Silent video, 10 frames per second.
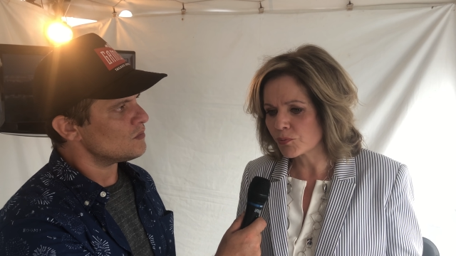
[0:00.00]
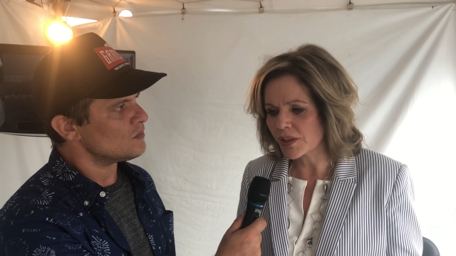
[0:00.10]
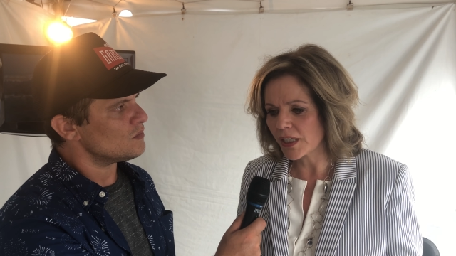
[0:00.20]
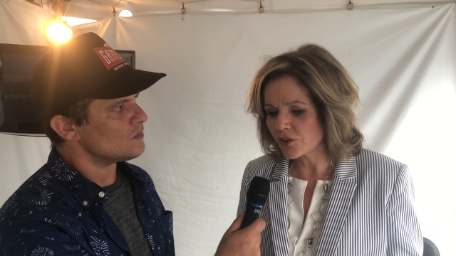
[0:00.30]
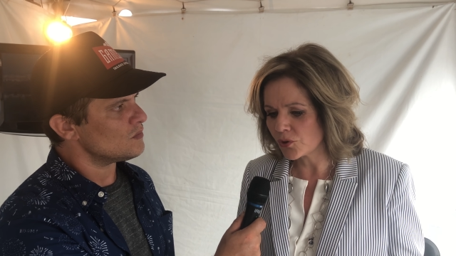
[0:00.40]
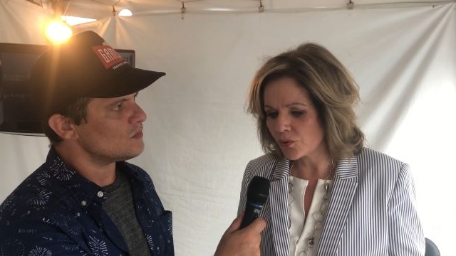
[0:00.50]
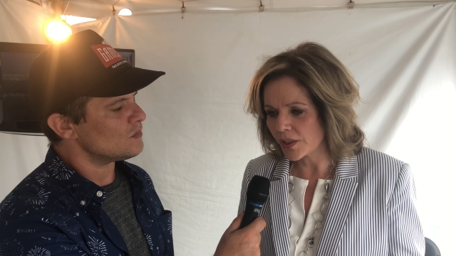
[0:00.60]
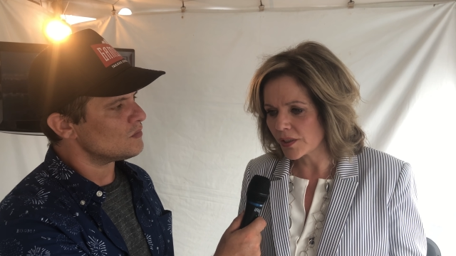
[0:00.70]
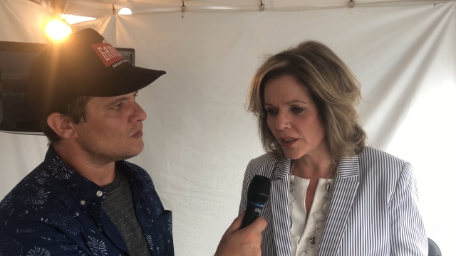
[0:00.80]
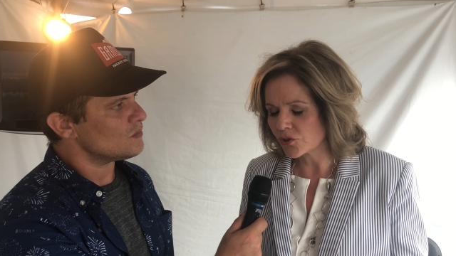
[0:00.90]
Speaker 1: What they do
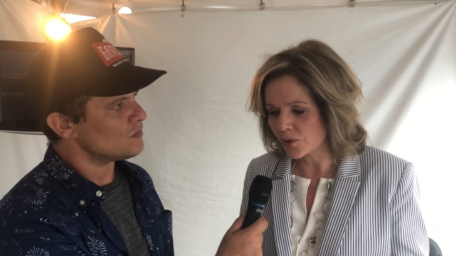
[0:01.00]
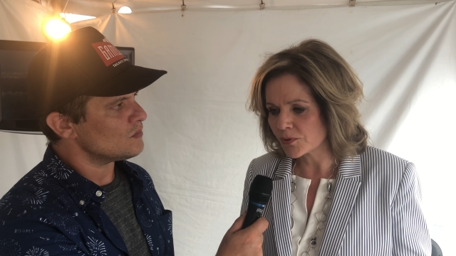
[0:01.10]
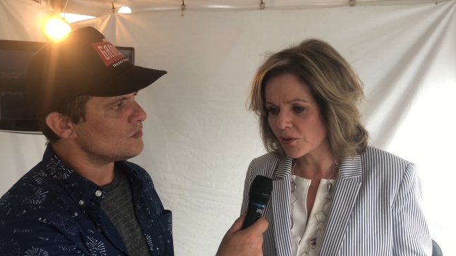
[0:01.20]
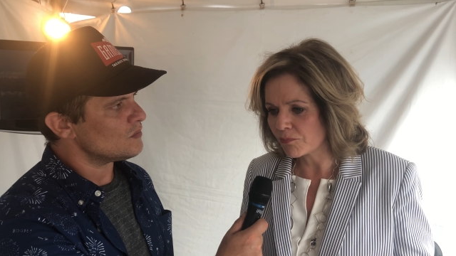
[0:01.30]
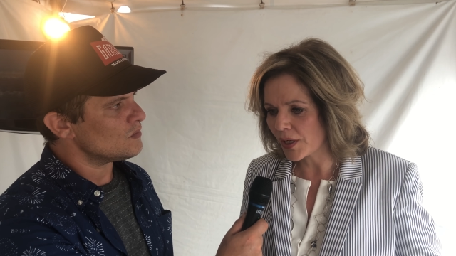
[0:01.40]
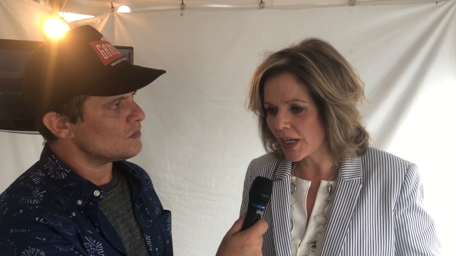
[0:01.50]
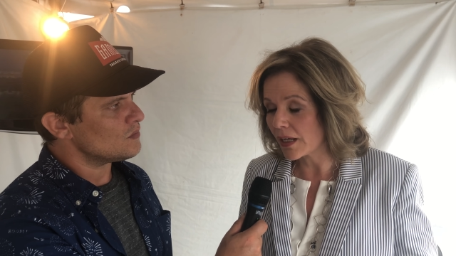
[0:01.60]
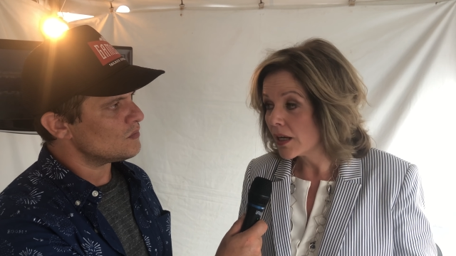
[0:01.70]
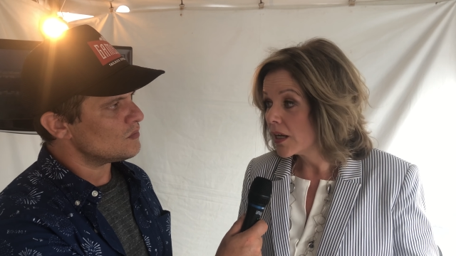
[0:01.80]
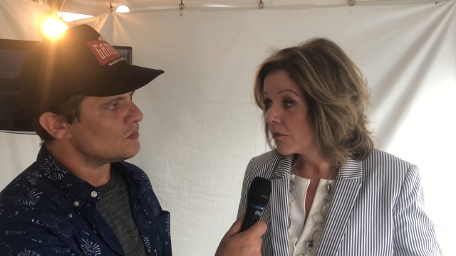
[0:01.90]
in, in terms of
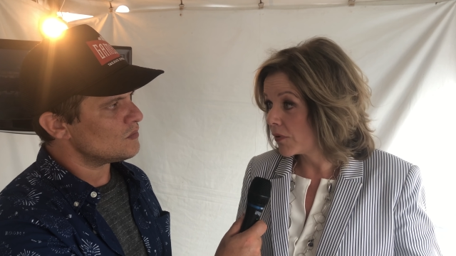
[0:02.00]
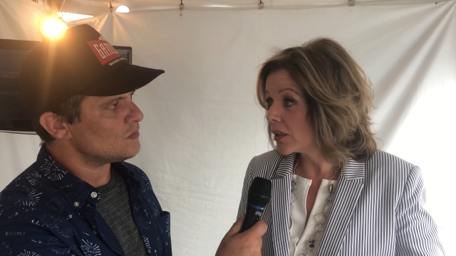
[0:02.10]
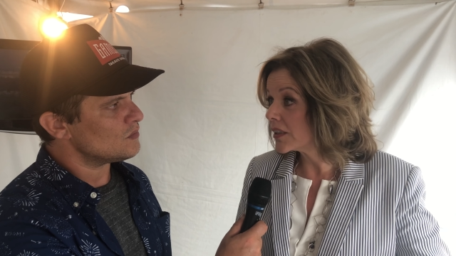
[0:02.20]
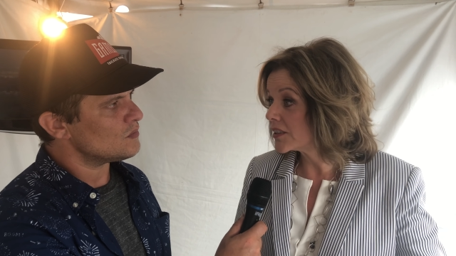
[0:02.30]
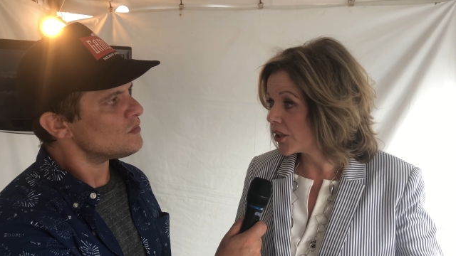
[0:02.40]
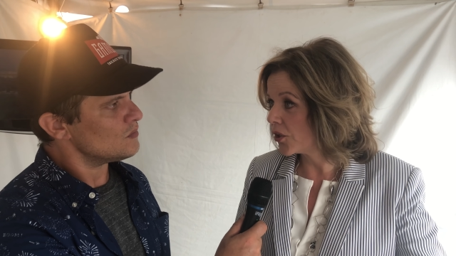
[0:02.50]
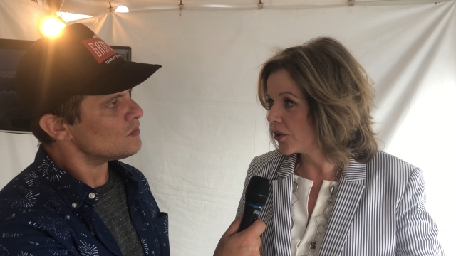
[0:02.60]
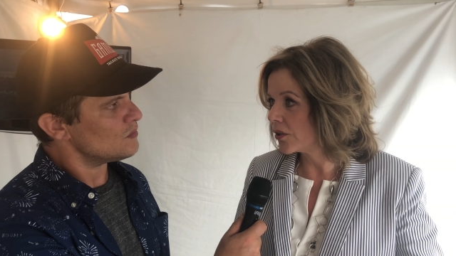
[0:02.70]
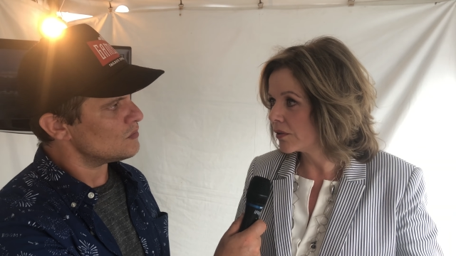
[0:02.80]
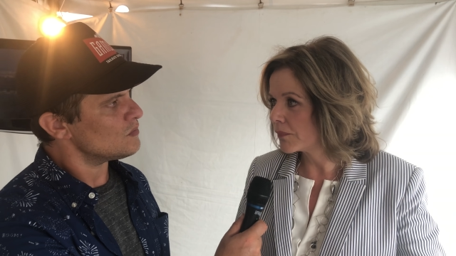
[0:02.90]
bringing
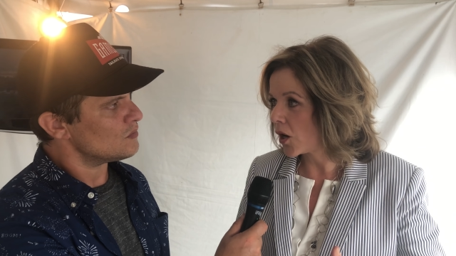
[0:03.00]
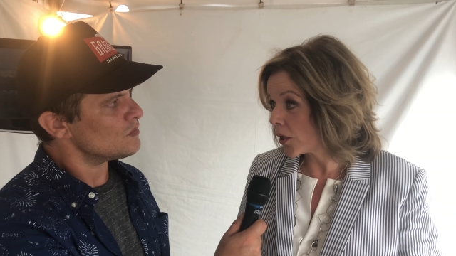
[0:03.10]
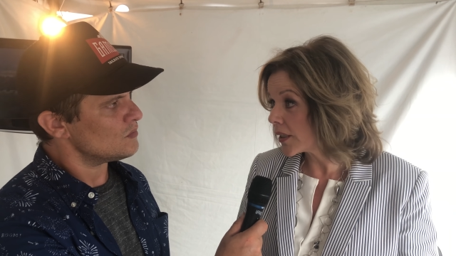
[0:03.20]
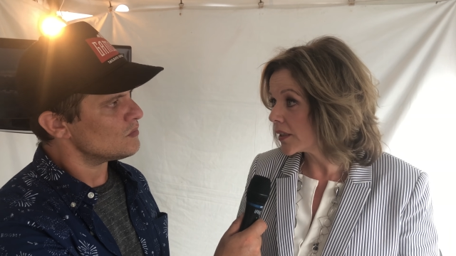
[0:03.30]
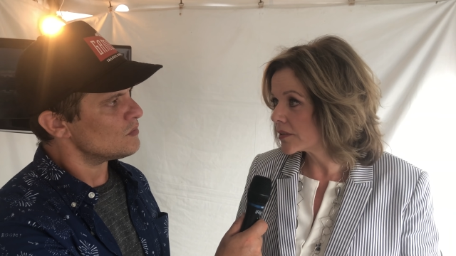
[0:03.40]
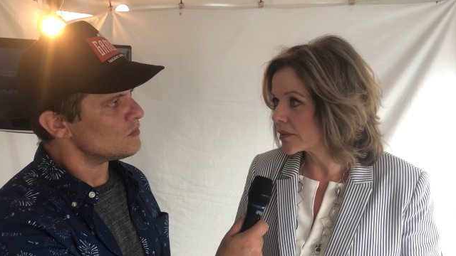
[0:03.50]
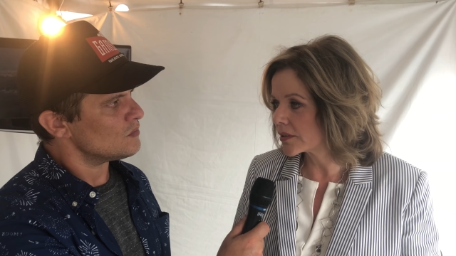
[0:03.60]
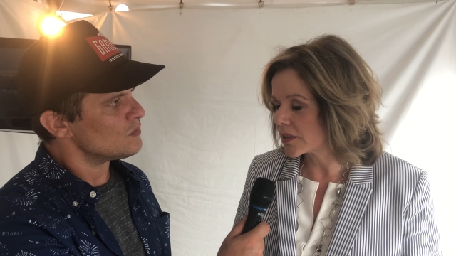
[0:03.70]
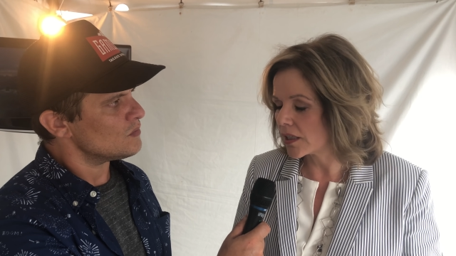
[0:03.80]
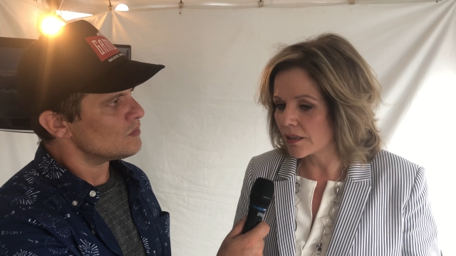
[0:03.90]
volunteer
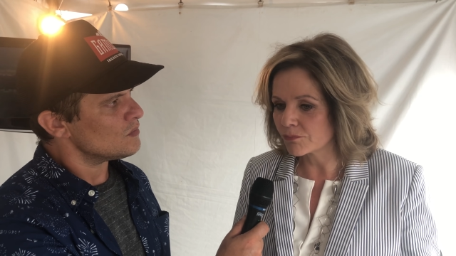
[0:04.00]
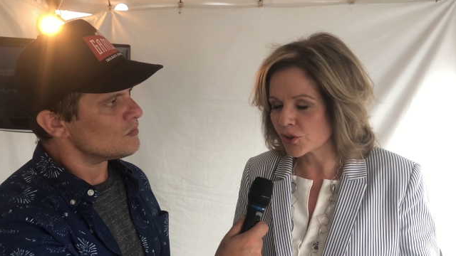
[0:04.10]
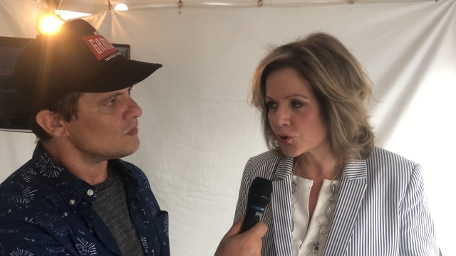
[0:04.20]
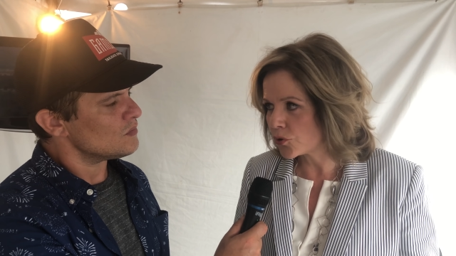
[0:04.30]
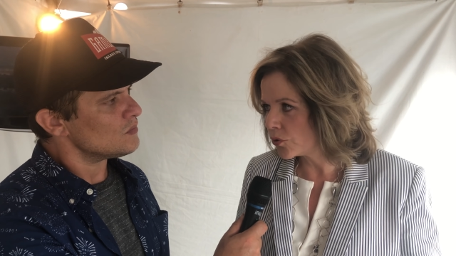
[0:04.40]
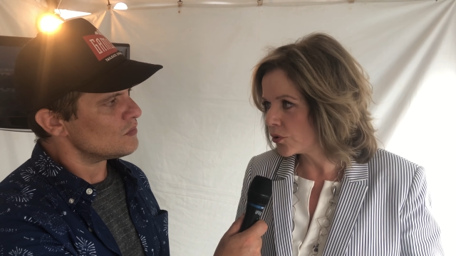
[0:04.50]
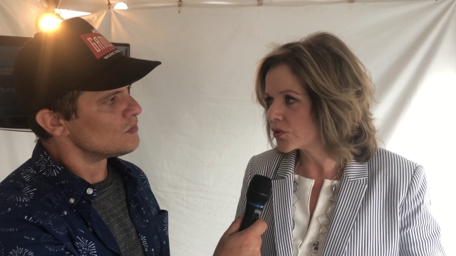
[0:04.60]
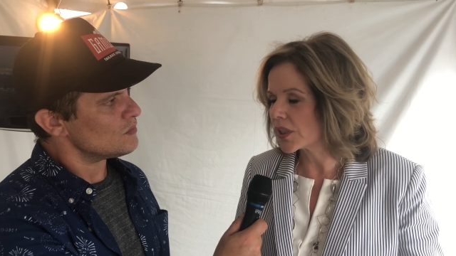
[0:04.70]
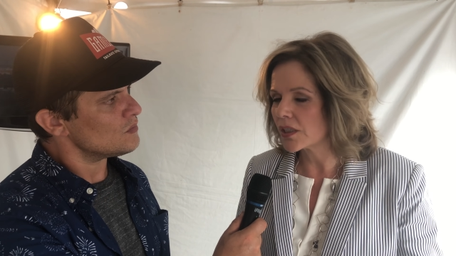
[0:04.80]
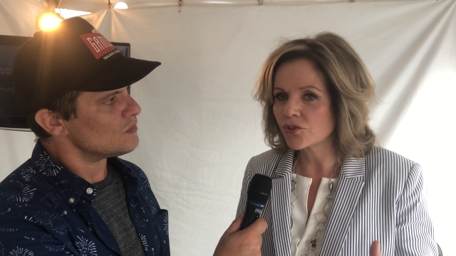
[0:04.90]
artists um, to
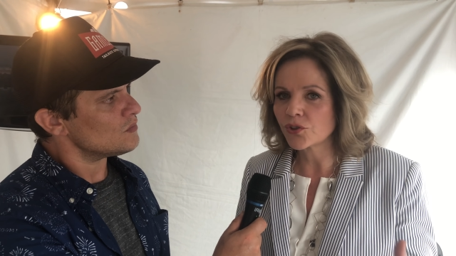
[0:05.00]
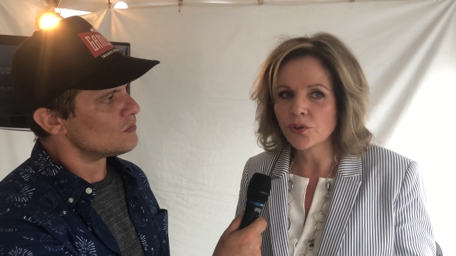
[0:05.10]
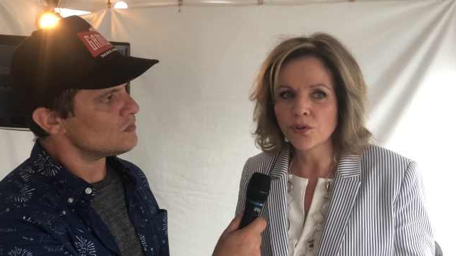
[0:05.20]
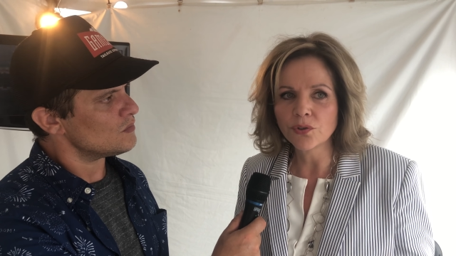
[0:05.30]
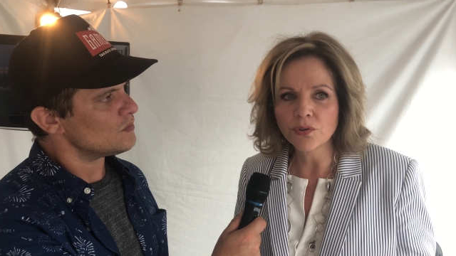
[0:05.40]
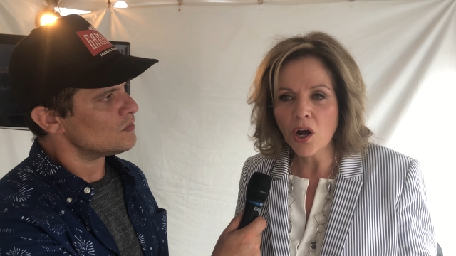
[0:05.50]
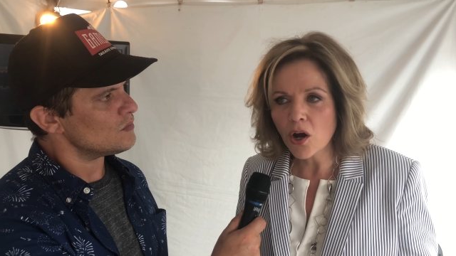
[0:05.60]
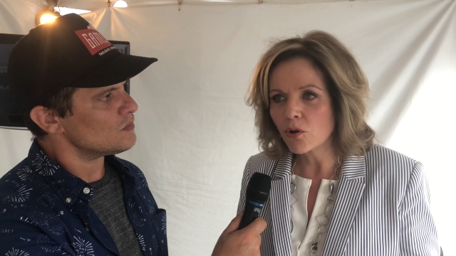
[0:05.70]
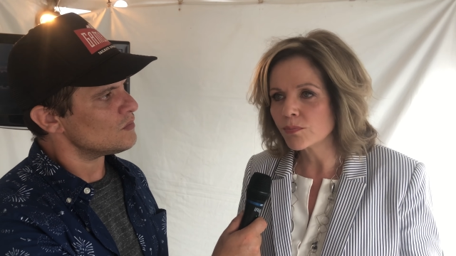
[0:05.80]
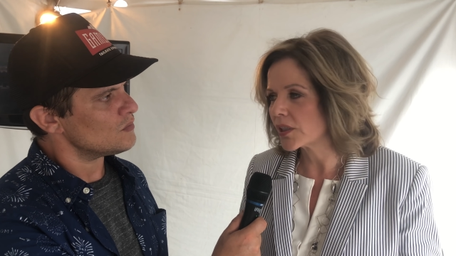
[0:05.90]
schools and to
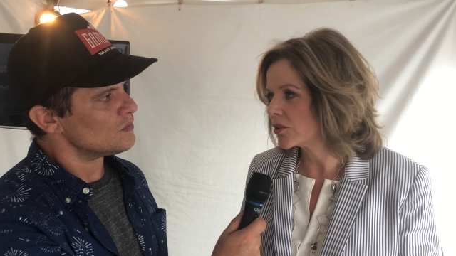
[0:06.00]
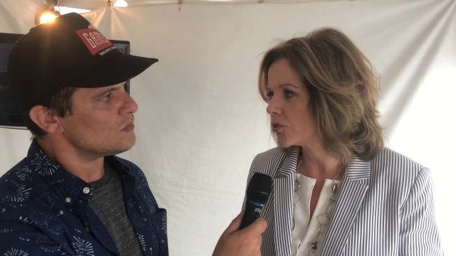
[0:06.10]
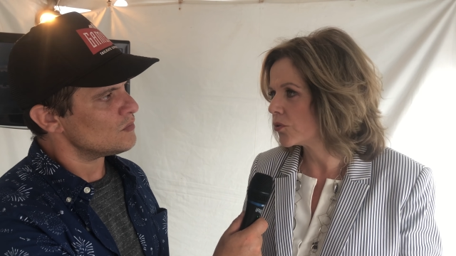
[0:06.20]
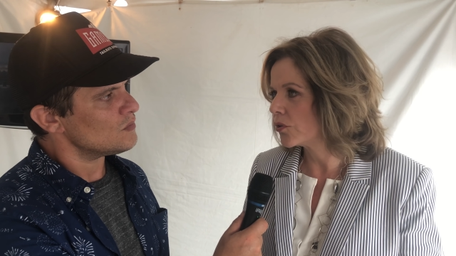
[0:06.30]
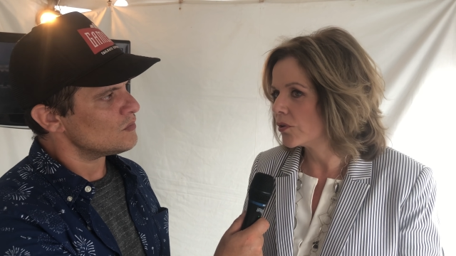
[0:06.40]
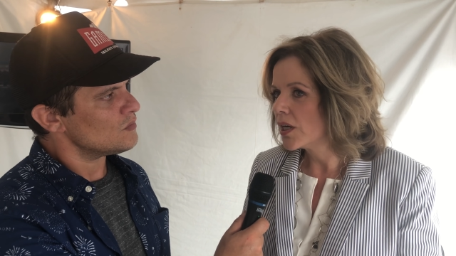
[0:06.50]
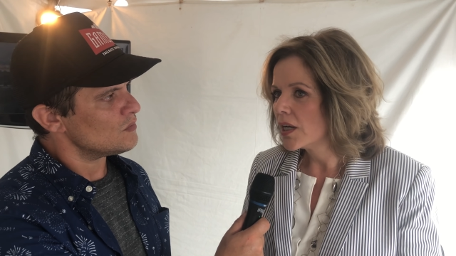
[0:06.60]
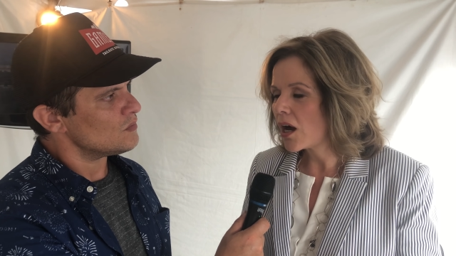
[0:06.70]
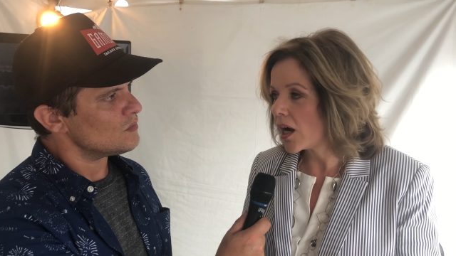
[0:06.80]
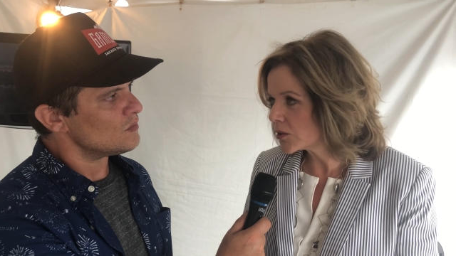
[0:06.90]
homes and to
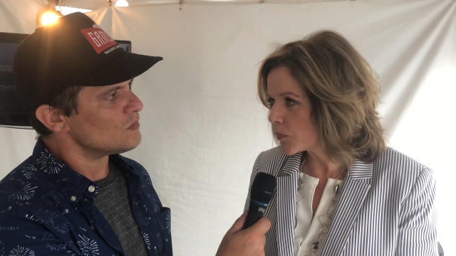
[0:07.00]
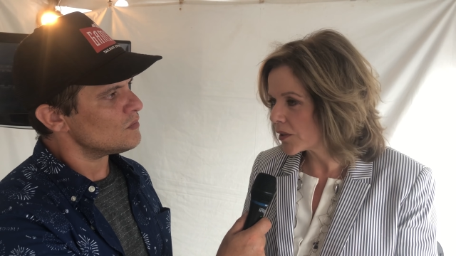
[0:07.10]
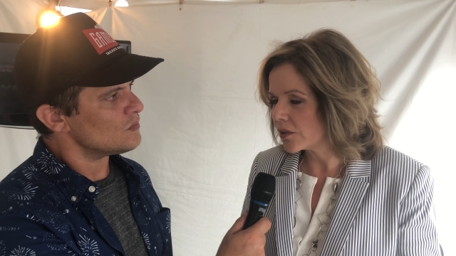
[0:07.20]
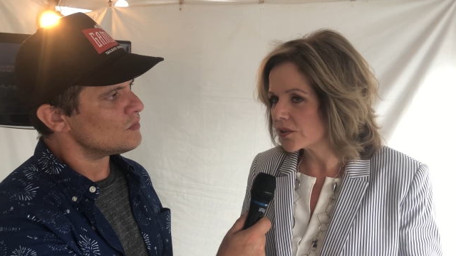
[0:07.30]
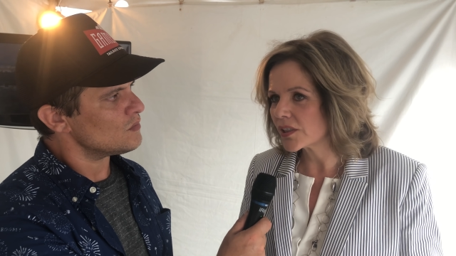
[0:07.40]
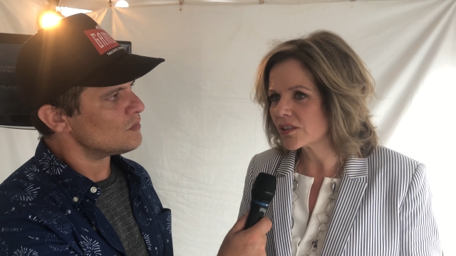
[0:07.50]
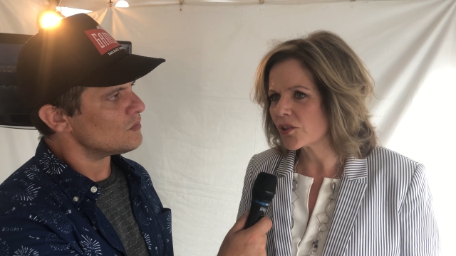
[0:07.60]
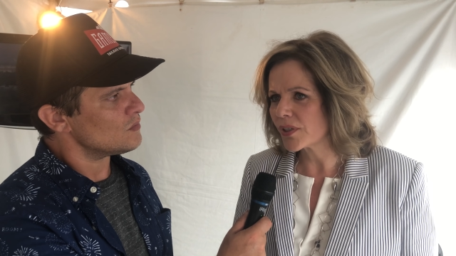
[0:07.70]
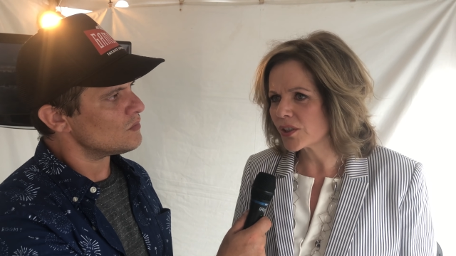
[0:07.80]
hospitals is so